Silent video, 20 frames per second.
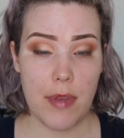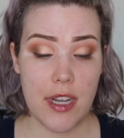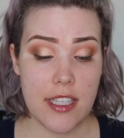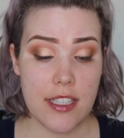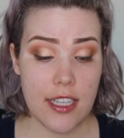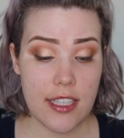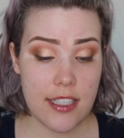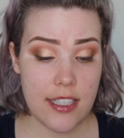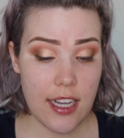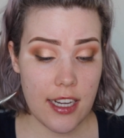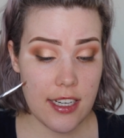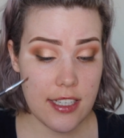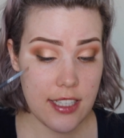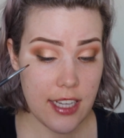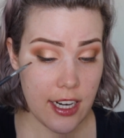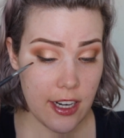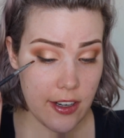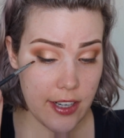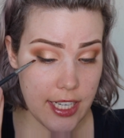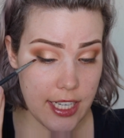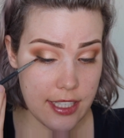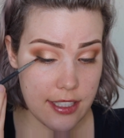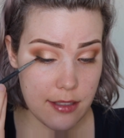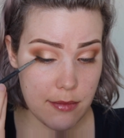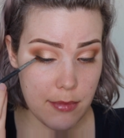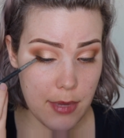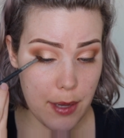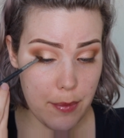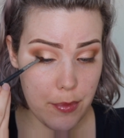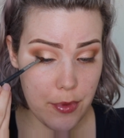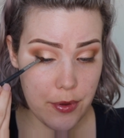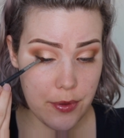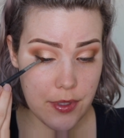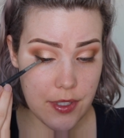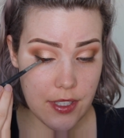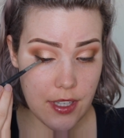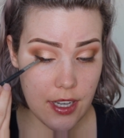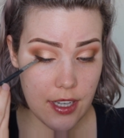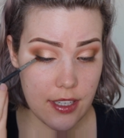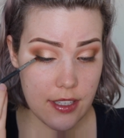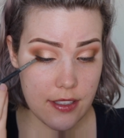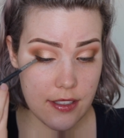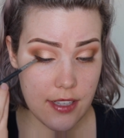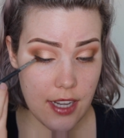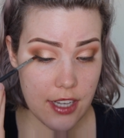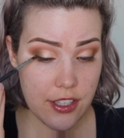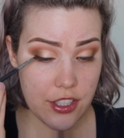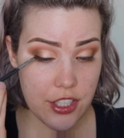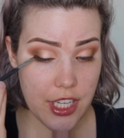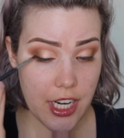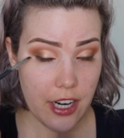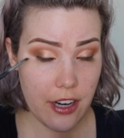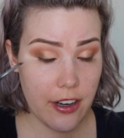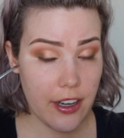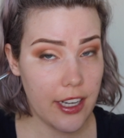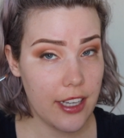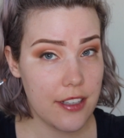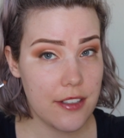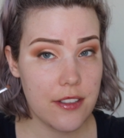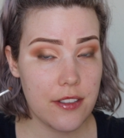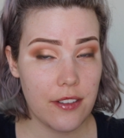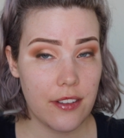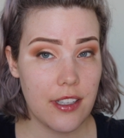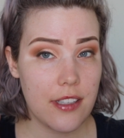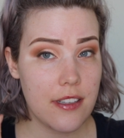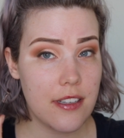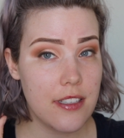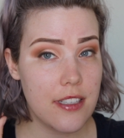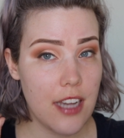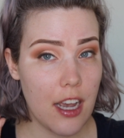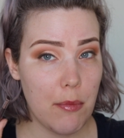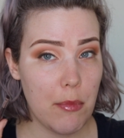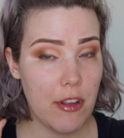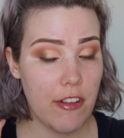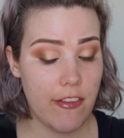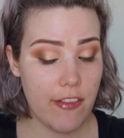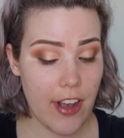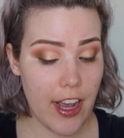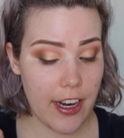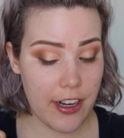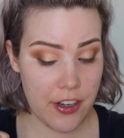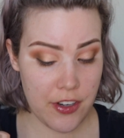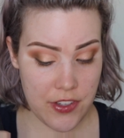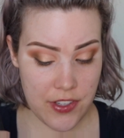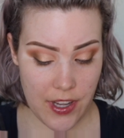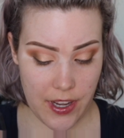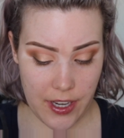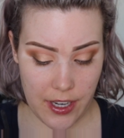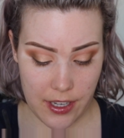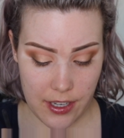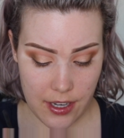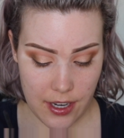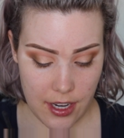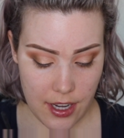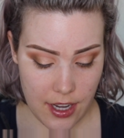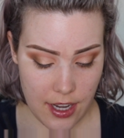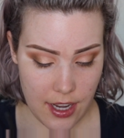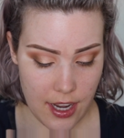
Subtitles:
My sun sign is Aries, my moon sign is Sagittarius, so that's a double fire sign.